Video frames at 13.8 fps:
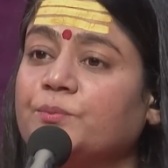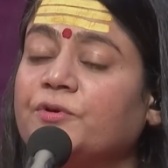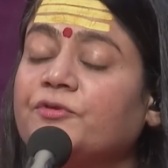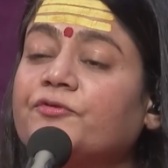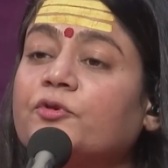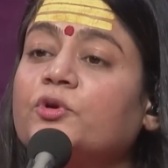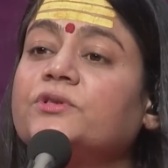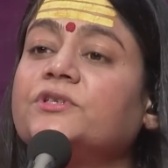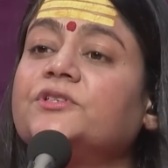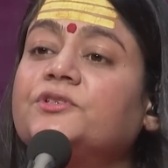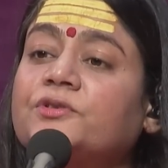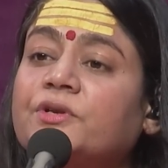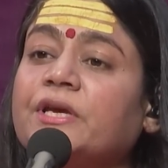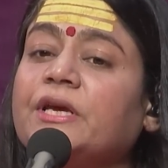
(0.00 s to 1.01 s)
before the
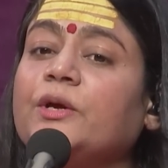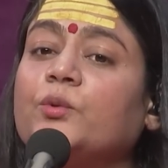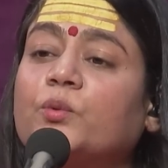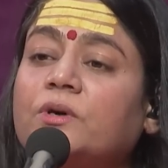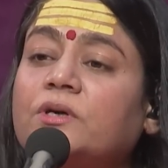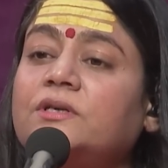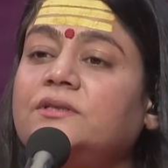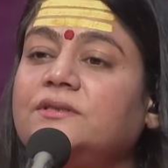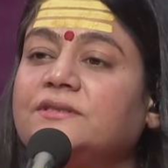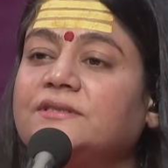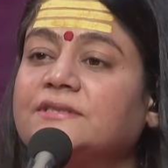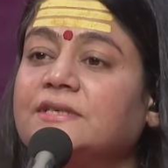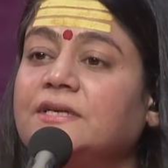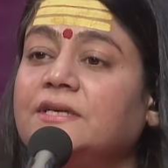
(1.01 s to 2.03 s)
three
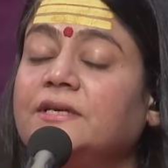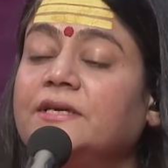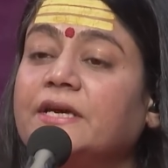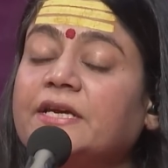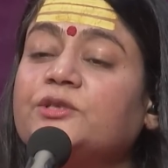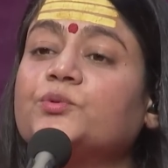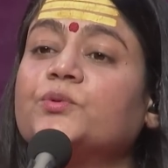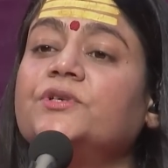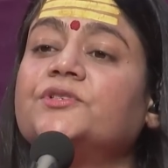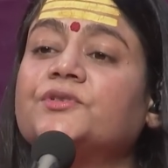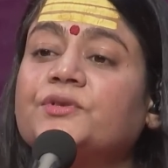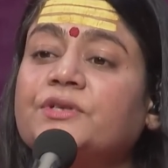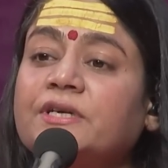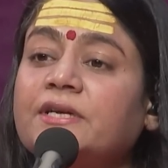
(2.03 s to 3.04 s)
worlds, it
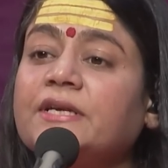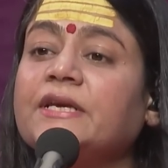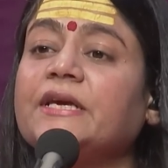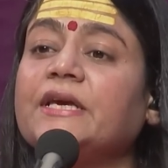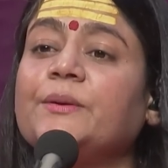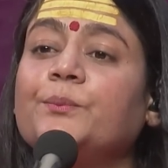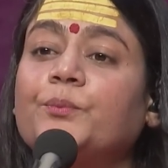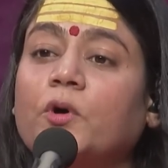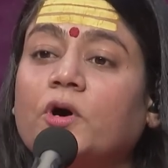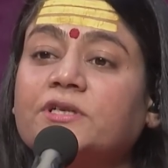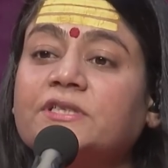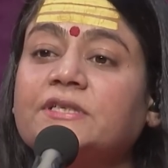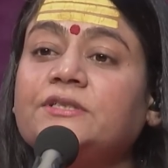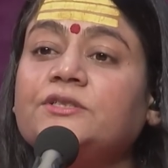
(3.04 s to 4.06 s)
was really
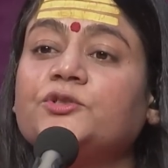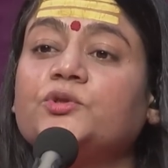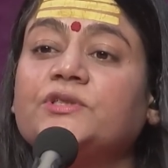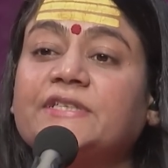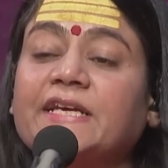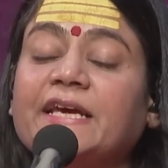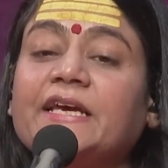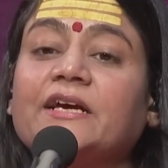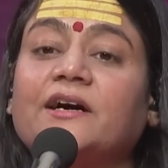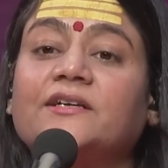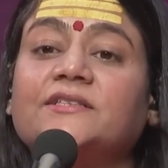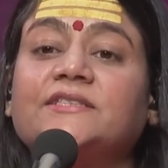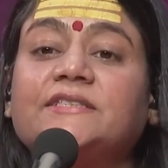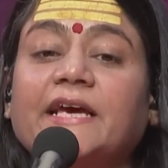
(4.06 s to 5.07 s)
important to take a
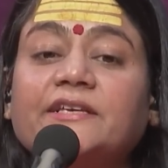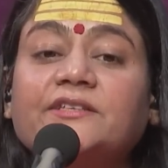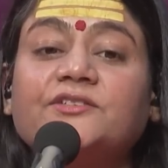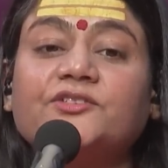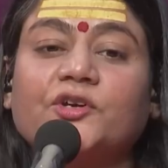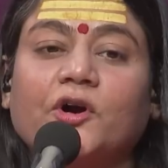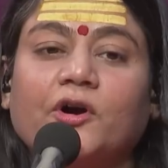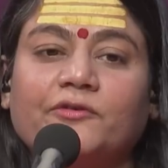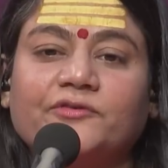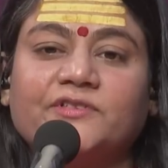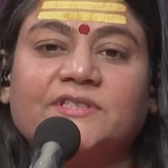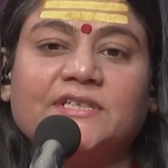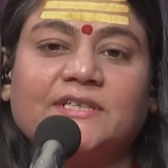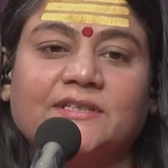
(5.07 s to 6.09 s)
test of
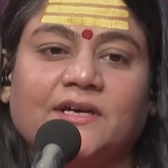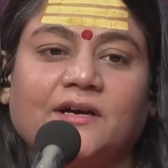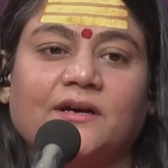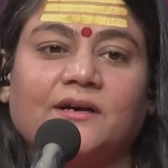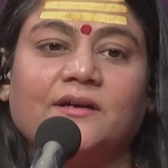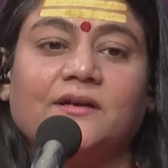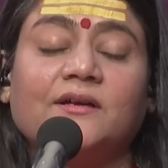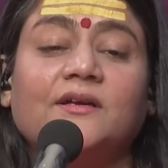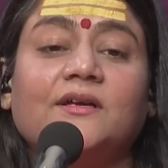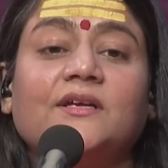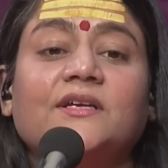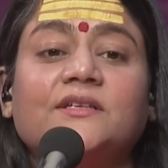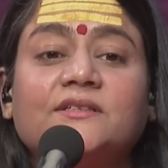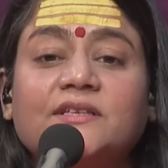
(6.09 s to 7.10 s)
Sita.
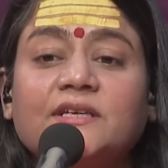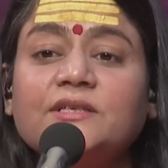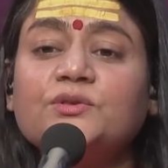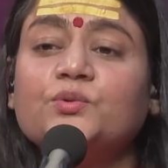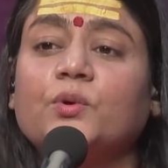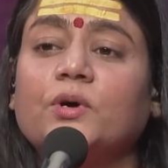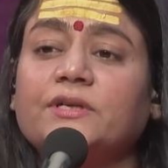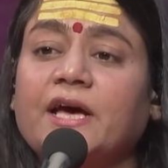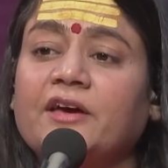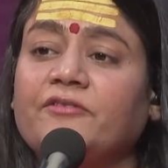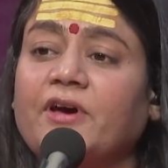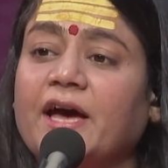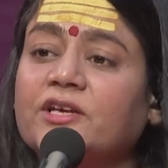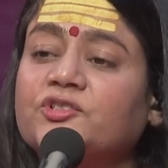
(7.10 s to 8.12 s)
This what I have
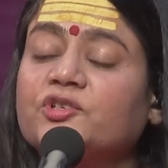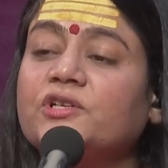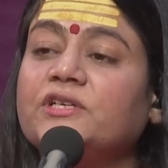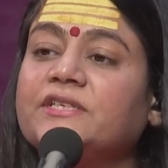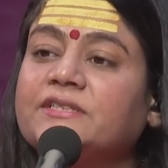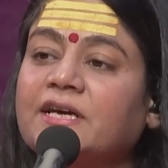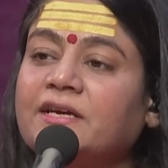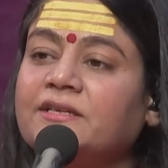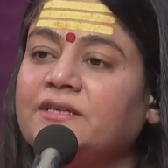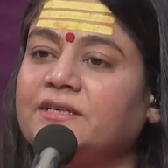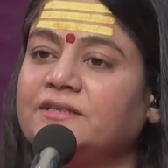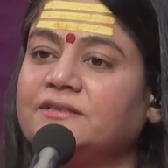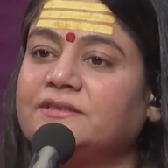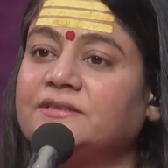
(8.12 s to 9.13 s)
actually done
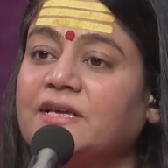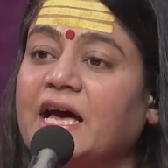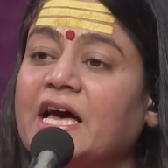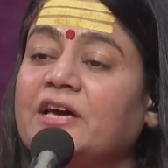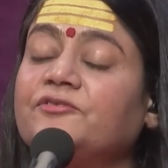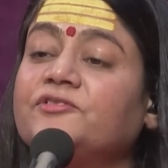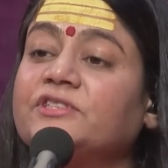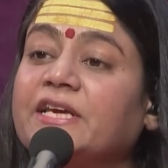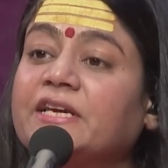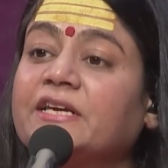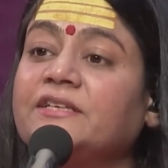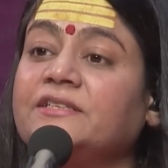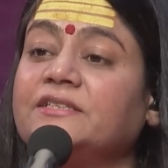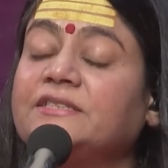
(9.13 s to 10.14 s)
is I have
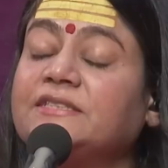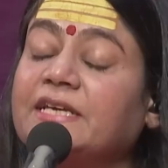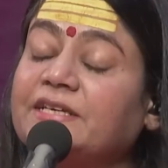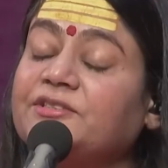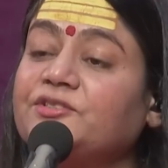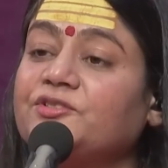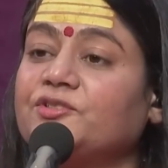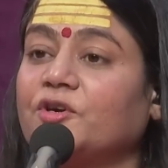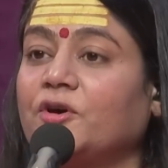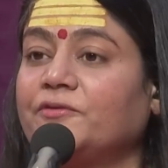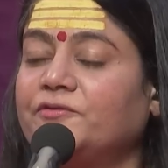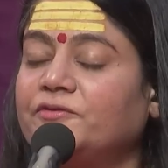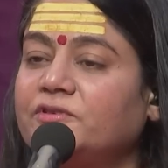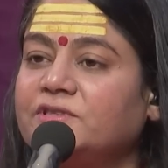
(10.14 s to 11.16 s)
taken a test of
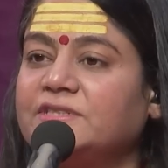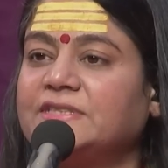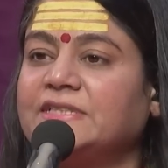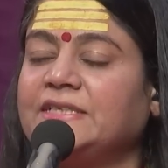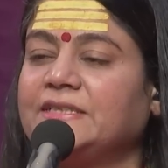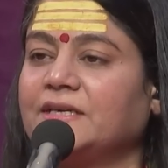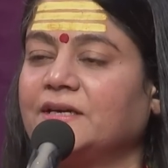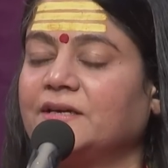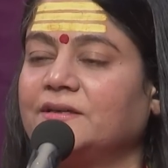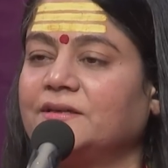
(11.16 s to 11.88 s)
Sita.